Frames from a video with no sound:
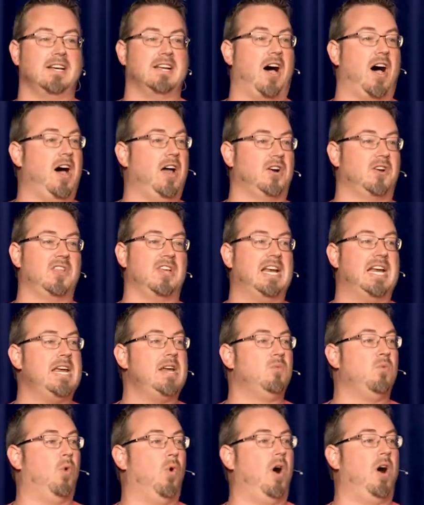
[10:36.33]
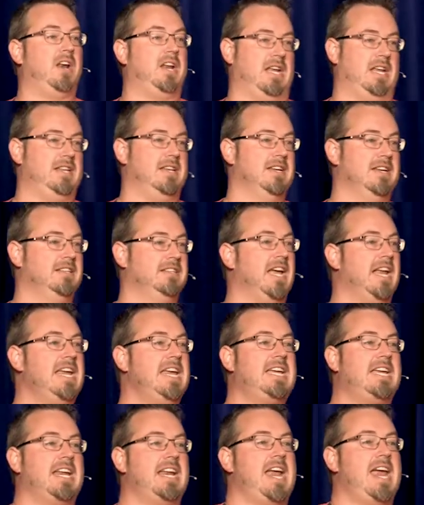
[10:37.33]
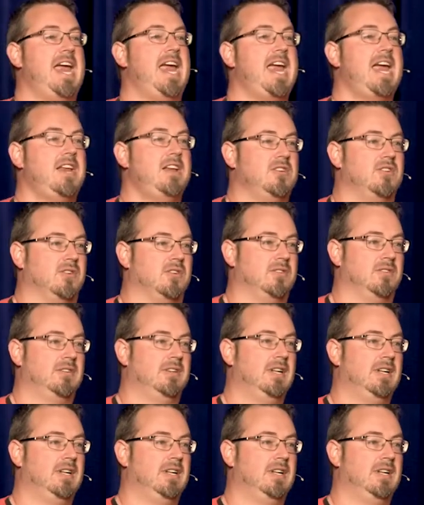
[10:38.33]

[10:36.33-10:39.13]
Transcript: honor that he wanted, that he could handle.